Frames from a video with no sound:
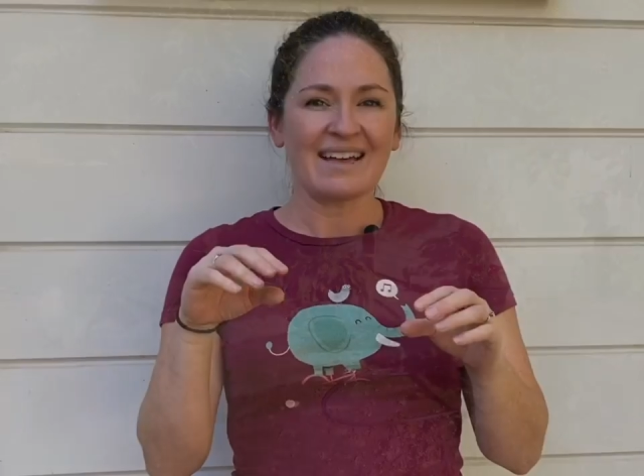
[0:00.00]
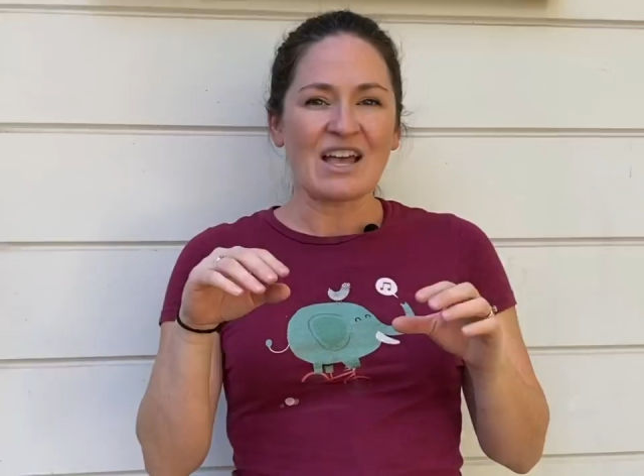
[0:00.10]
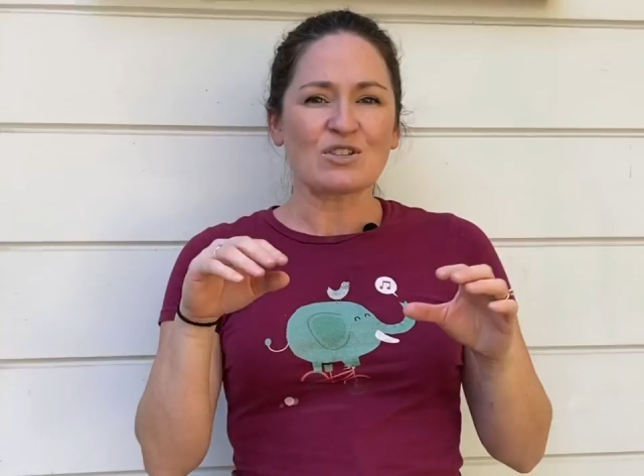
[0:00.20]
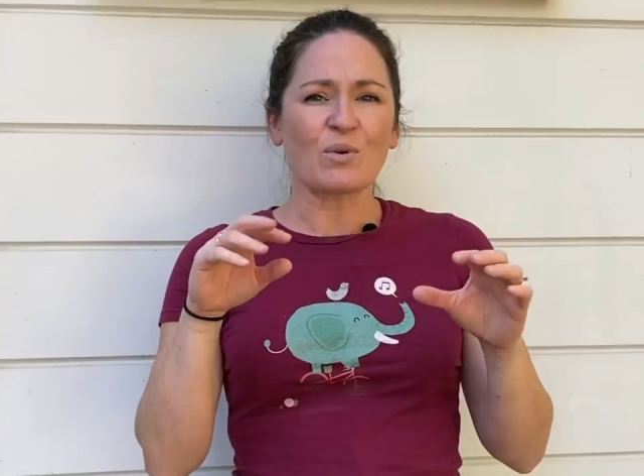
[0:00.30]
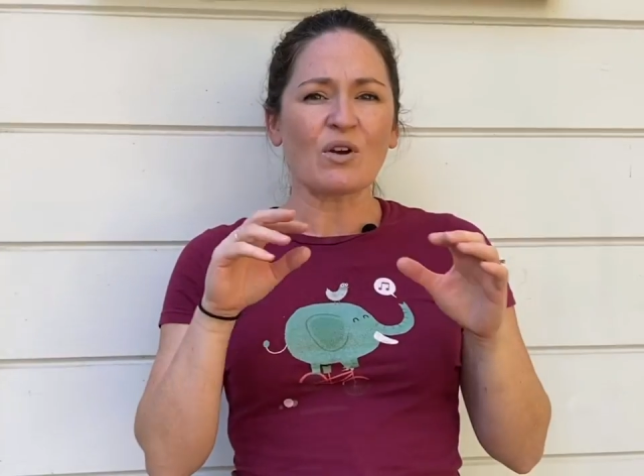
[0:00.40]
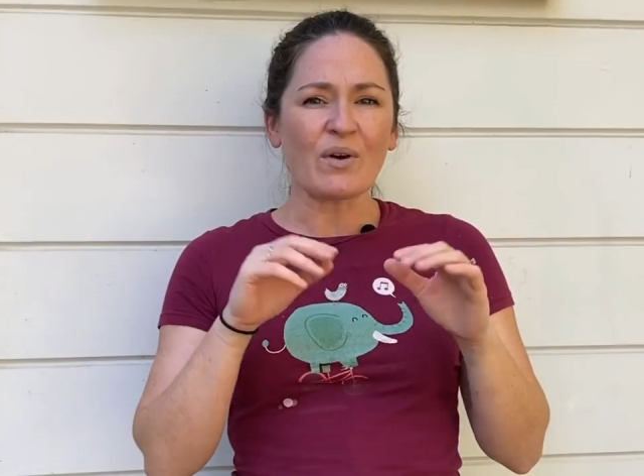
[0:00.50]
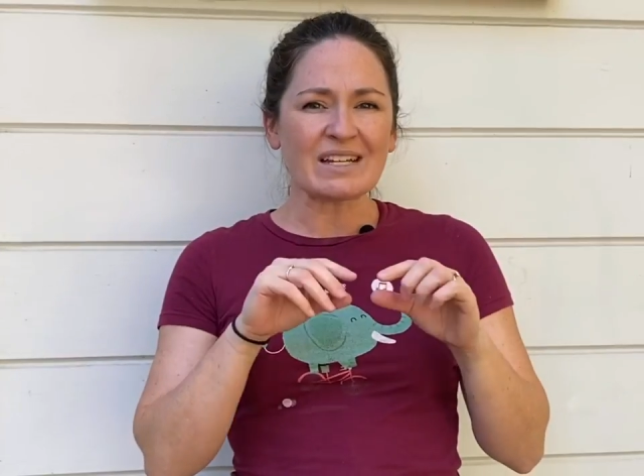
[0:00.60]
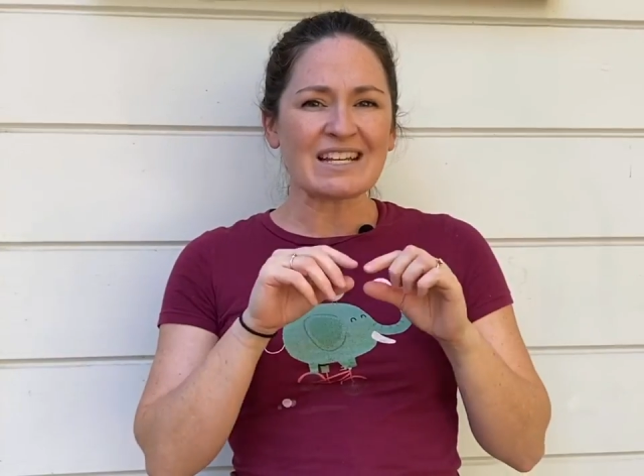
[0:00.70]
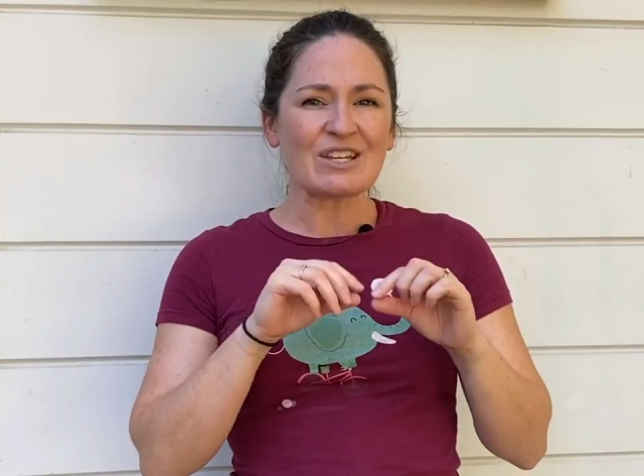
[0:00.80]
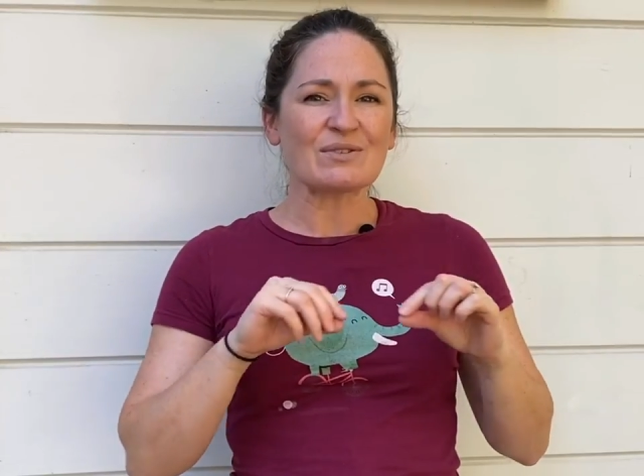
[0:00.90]
So we're going to
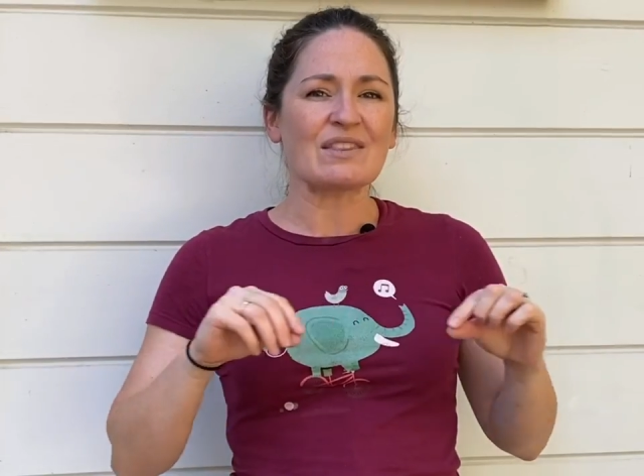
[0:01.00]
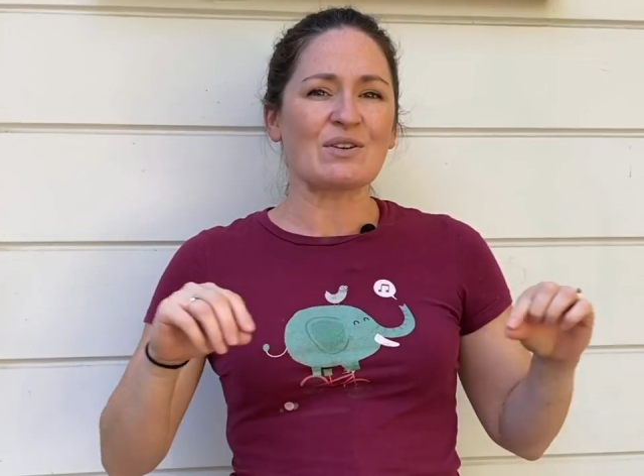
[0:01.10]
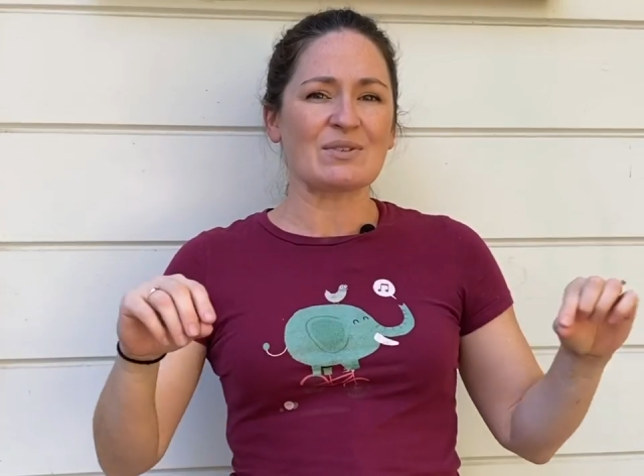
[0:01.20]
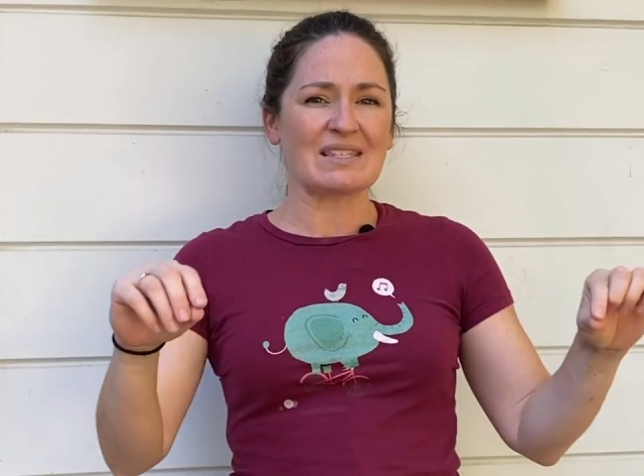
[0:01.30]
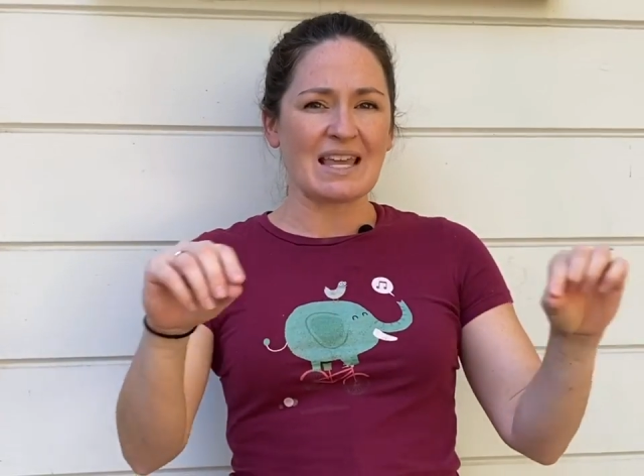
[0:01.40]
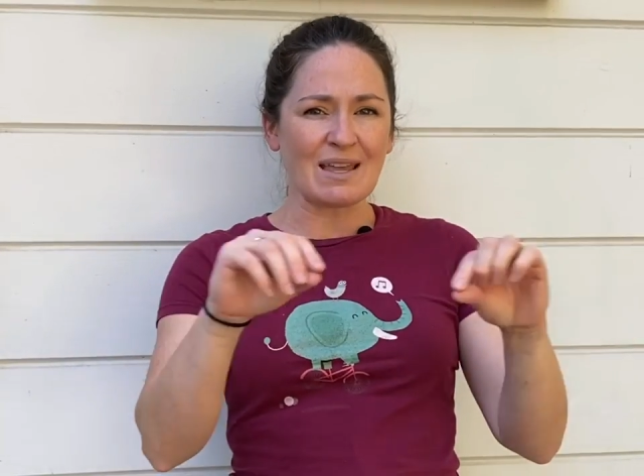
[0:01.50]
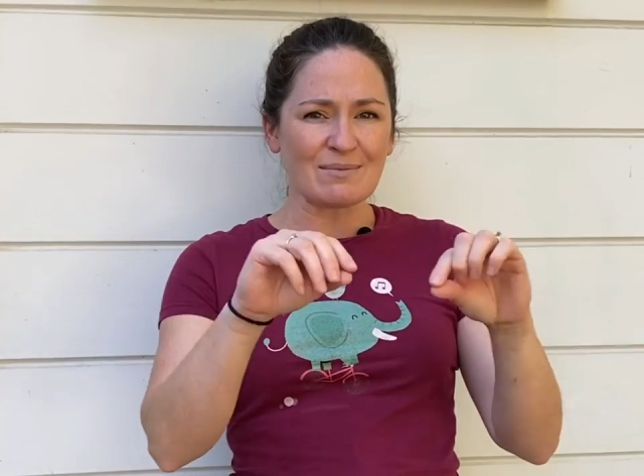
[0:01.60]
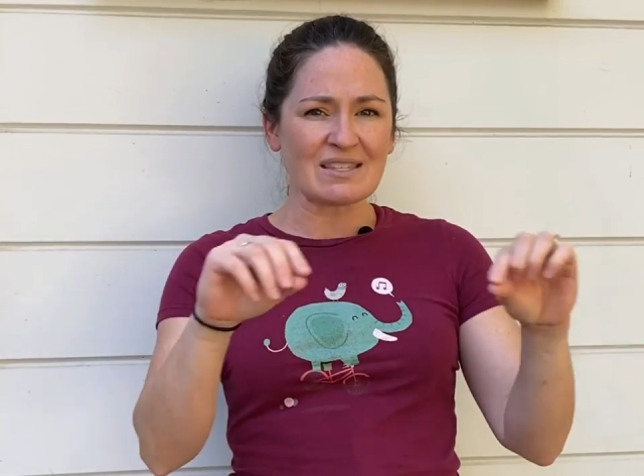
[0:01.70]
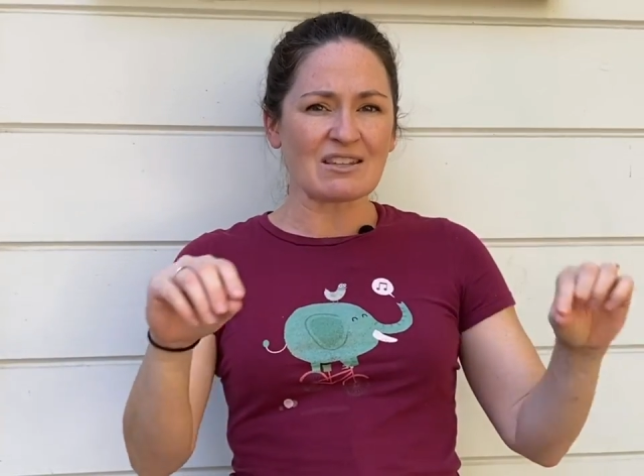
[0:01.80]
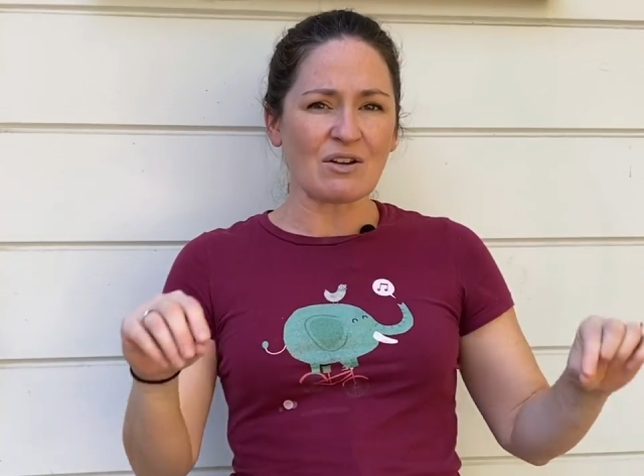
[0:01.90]
use those same
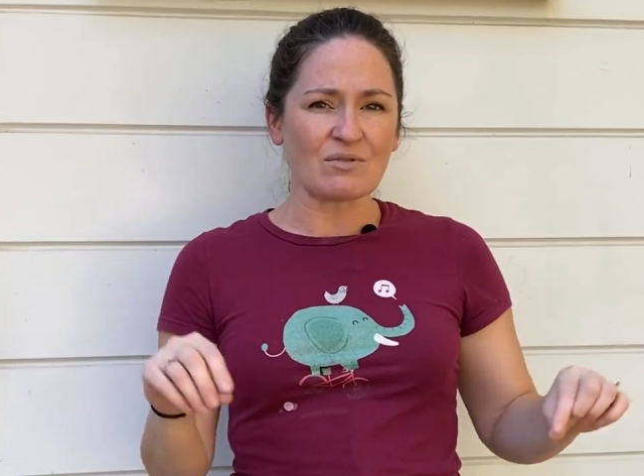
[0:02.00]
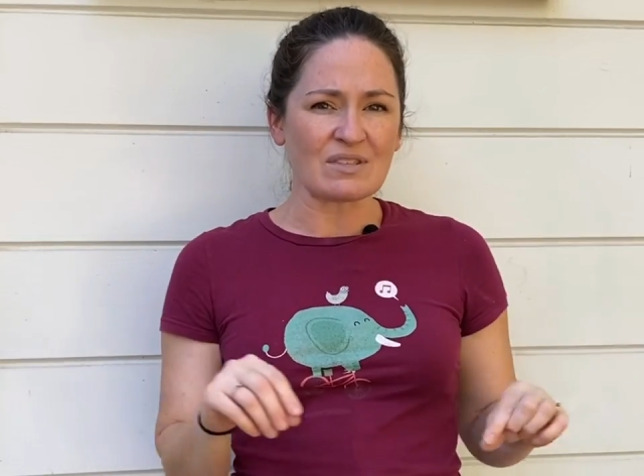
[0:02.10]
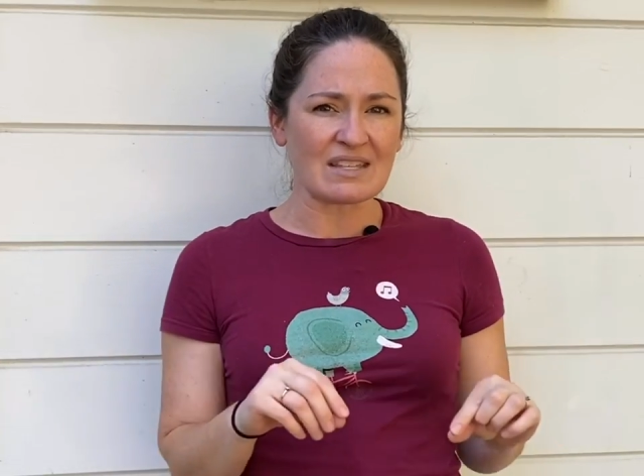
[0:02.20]
stones